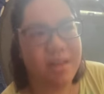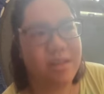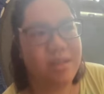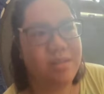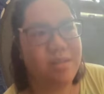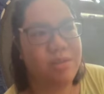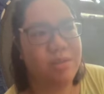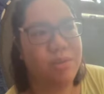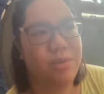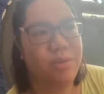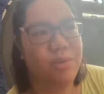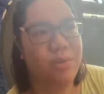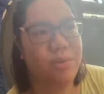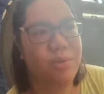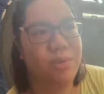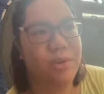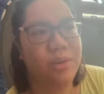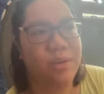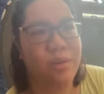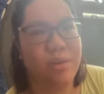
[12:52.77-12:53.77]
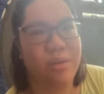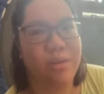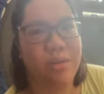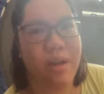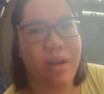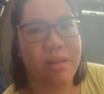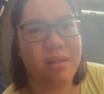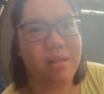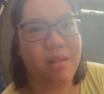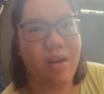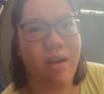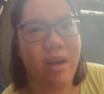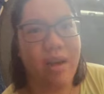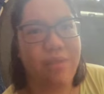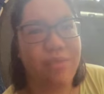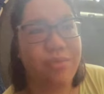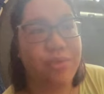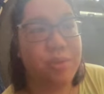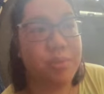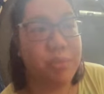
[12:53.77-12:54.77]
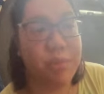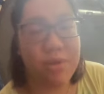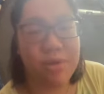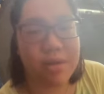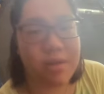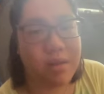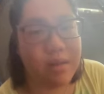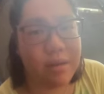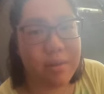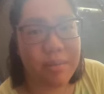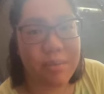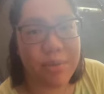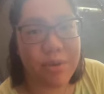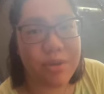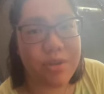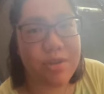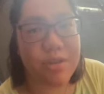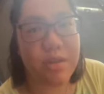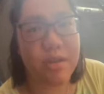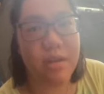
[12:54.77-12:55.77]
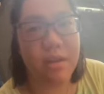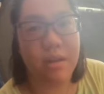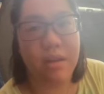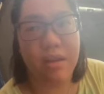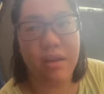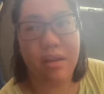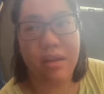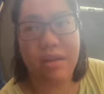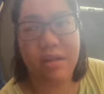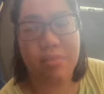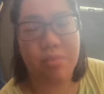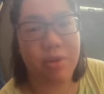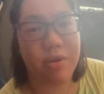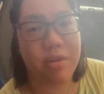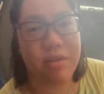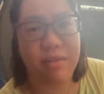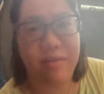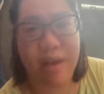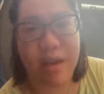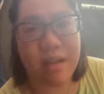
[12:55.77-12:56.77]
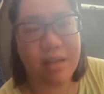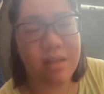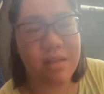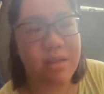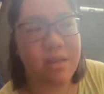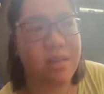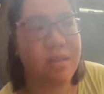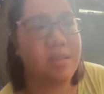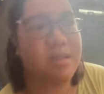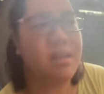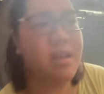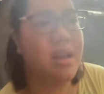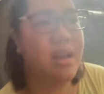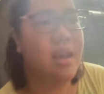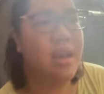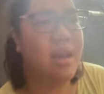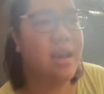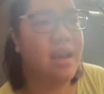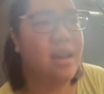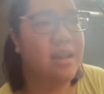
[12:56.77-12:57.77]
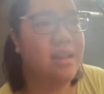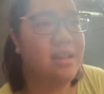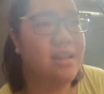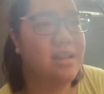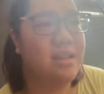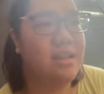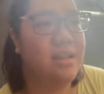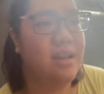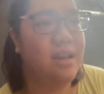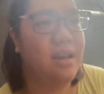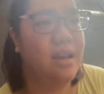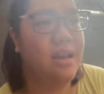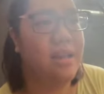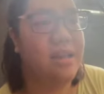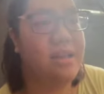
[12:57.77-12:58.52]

So, you know, not every Muslim person is part of ISIS, and at